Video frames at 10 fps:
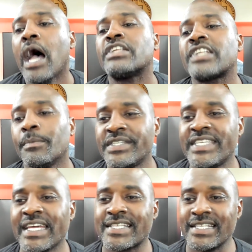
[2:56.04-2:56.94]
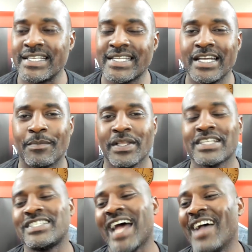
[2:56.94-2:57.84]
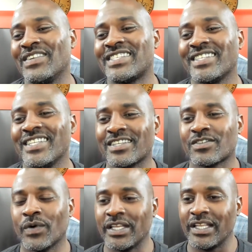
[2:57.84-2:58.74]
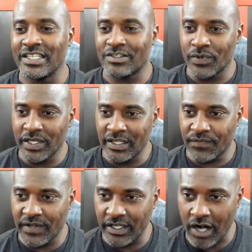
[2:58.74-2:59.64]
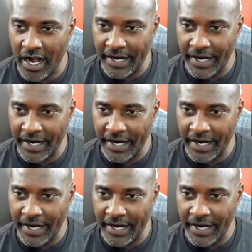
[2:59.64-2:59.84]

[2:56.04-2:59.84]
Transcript: some distance here. But let's dive into this, what he's really feeling. All